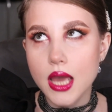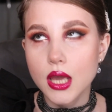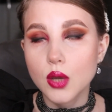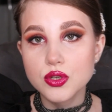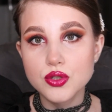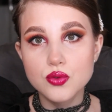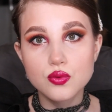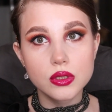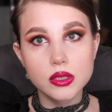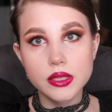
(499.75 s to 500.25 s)
it
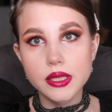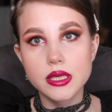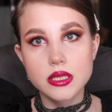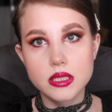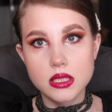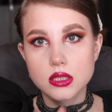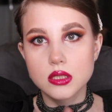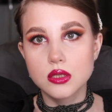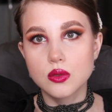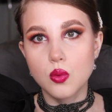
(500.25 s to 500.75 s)
was really
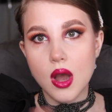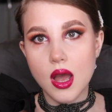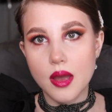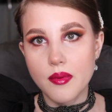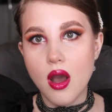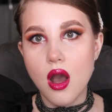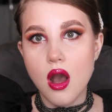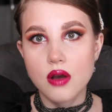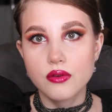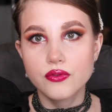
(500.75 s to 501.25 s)
easy to
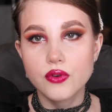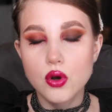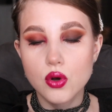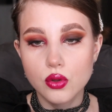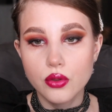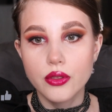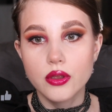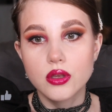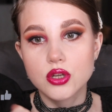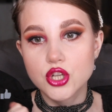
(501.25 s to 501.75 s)
wipe off all
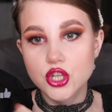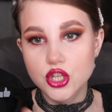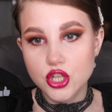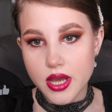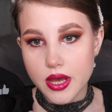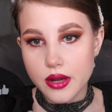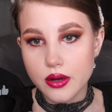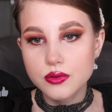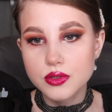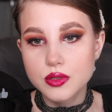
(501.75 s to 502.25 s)
the
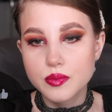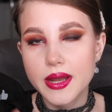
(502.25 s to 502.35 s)
shadows,